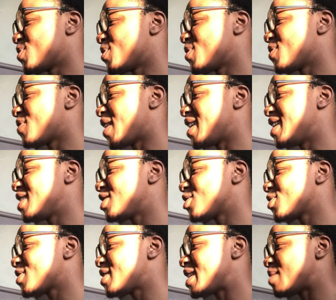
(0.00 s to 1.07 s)
Financial
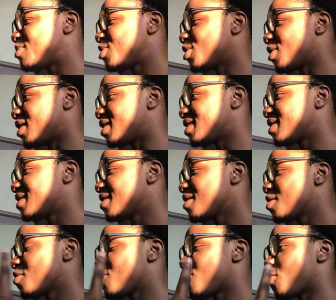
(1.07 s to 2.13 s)
snapshot
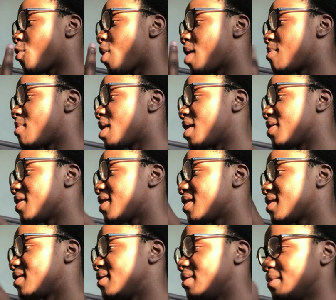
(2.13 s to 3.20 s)
for 1 month.
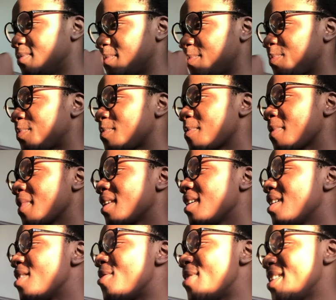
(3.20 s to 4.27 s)

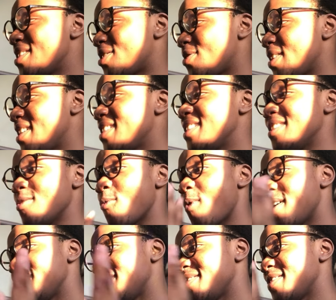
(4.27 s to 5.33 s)
Registration
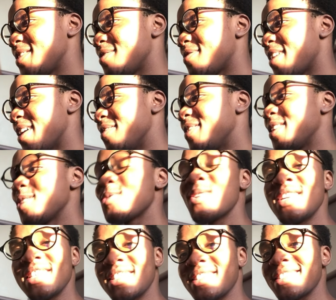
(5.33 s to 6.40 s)
175. This one
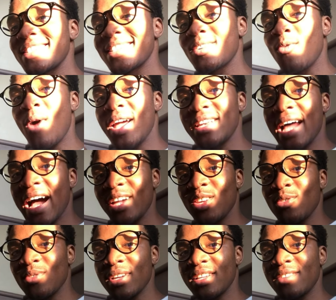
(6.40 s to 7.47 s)
is quite
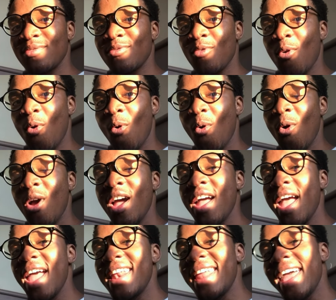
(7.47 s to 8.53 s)
accurate for
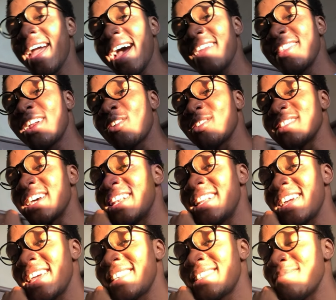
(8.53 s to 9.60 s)
an AI that I was
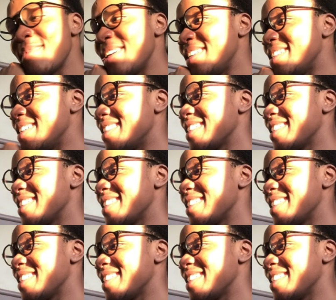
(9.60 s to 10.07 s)
underestimating.